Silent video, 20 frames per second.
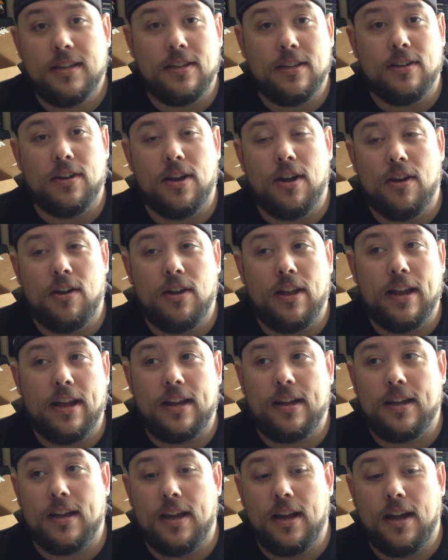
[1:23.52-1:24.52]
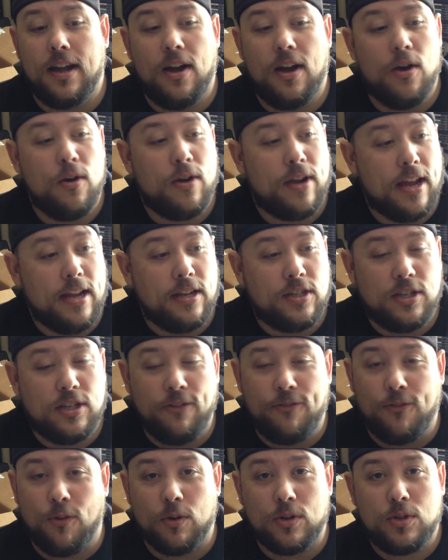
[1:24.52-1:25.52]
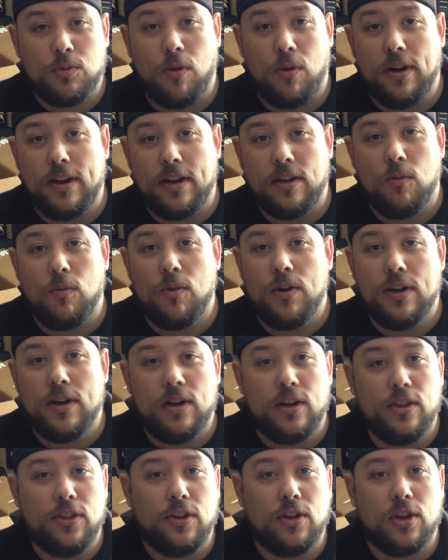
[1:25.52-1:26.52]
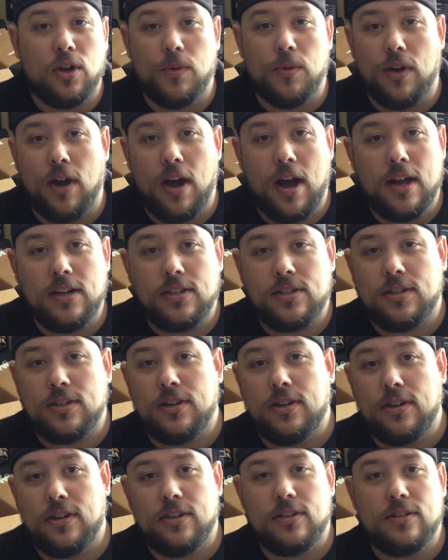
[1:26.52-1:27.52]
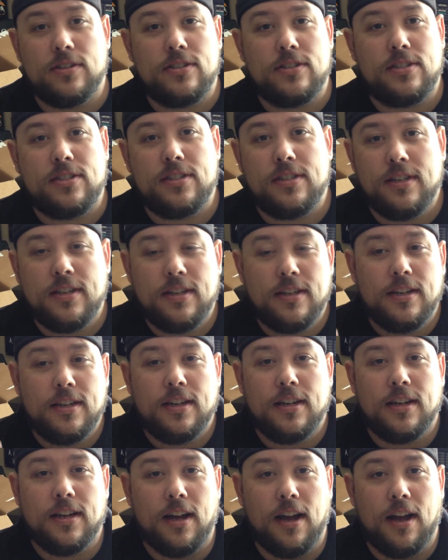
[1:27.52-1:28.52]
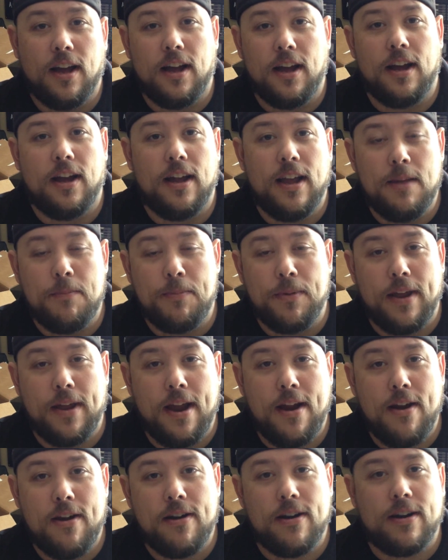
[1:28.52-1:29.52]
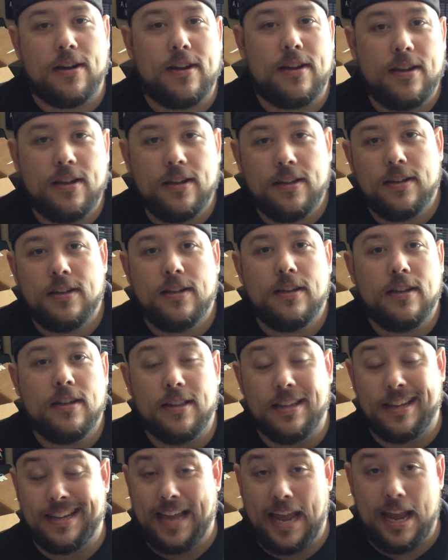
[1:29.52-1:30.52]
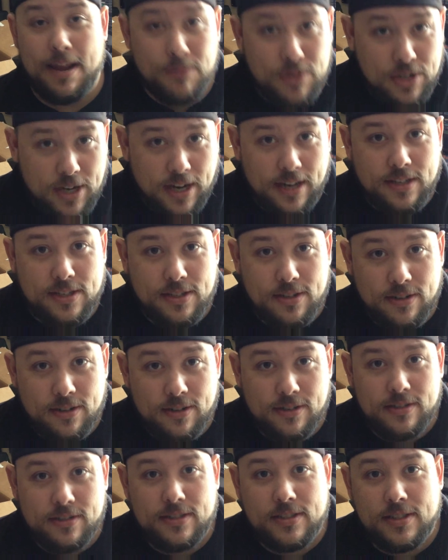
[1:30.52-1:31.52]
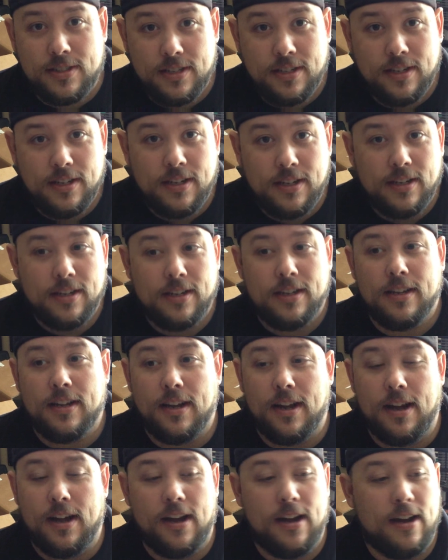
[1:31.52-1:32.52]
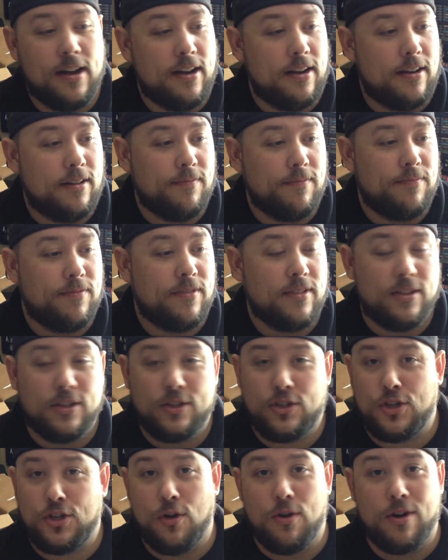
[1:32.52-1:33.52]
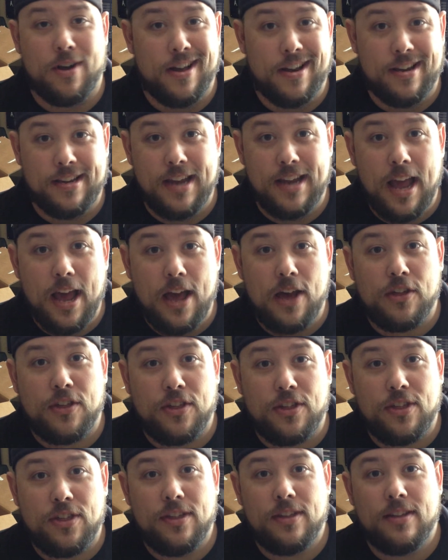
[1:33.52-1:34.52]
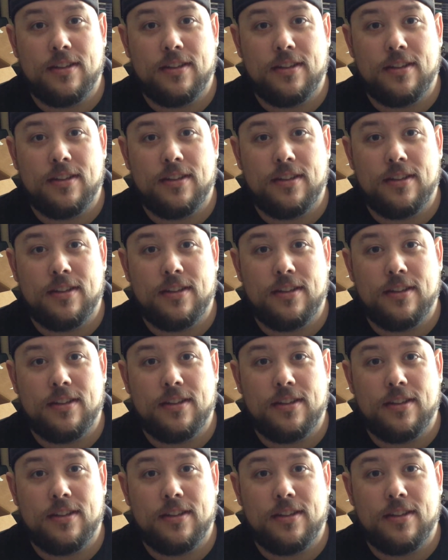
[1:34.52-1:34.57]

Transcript: You know, like uh, OK Chief 420 and Will, the Goodwill Hunters, uh, Ape and Eric, the Game Chasers, um, Shogun Death.